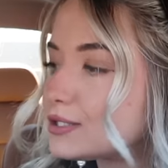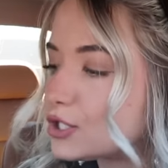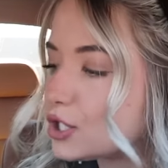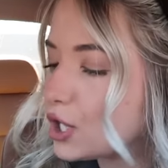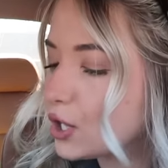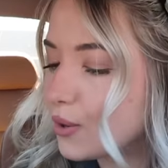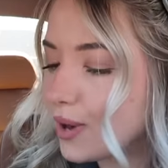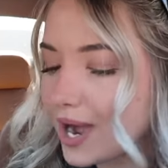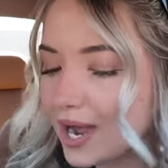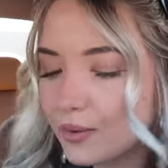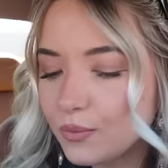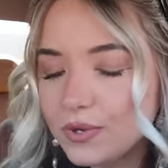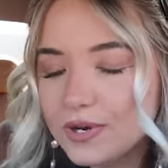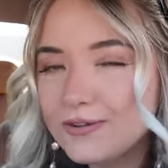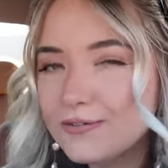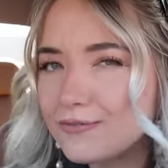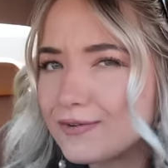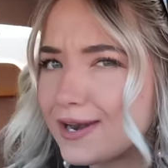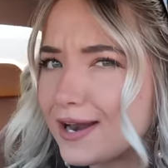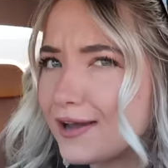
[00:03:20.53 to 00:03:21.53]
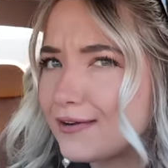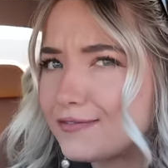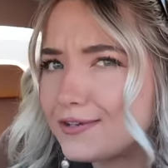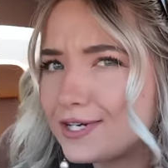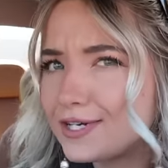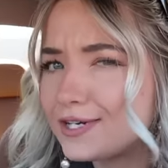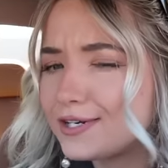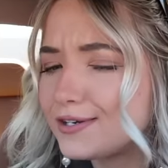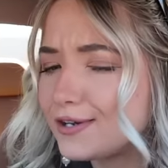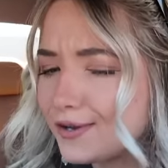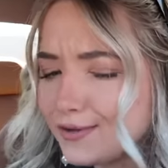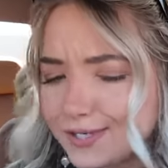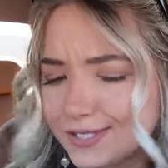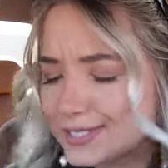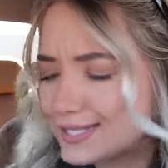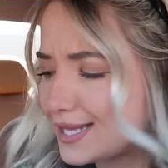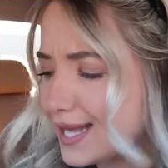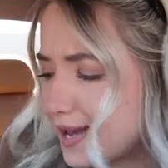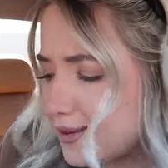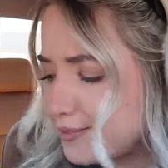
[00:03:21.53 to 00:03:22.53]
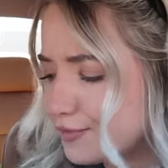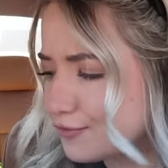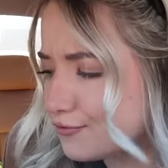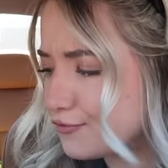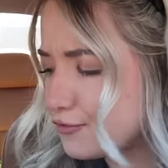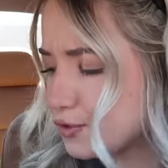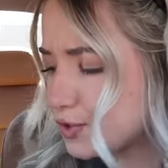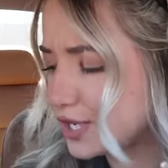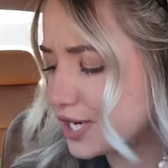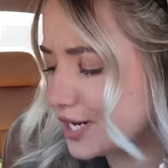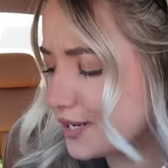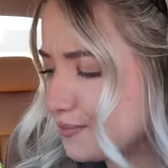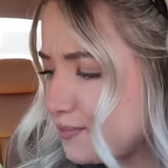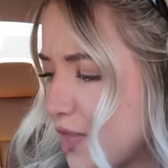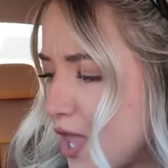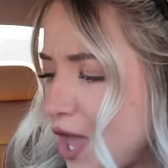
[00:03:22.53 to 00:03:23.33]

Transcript: So I would have never noticed that before.